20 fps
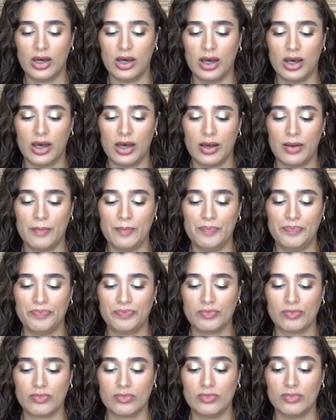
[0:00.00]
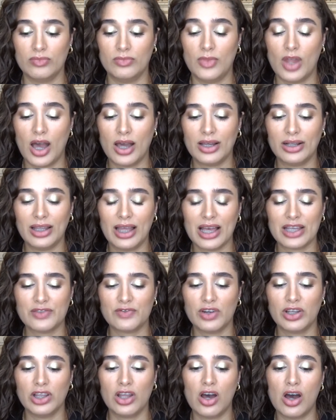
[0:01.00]
um, not gonna last
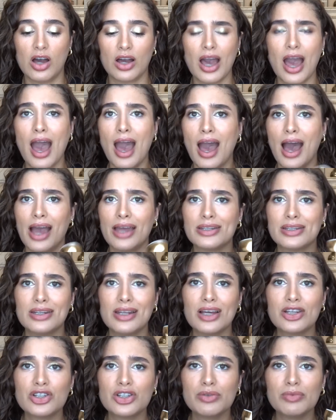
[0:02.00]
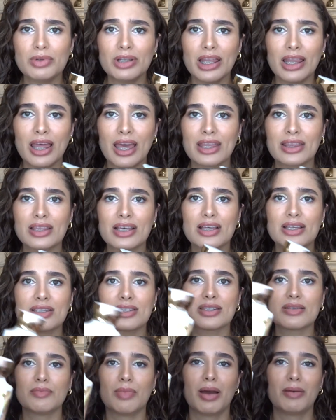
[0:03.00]
very long. I did actually really like
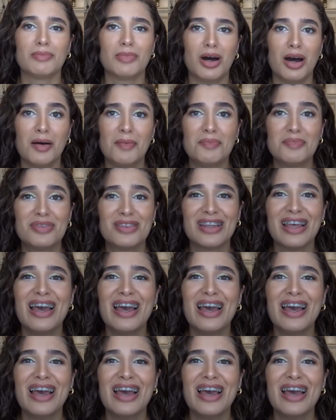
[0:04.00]
this. My mom,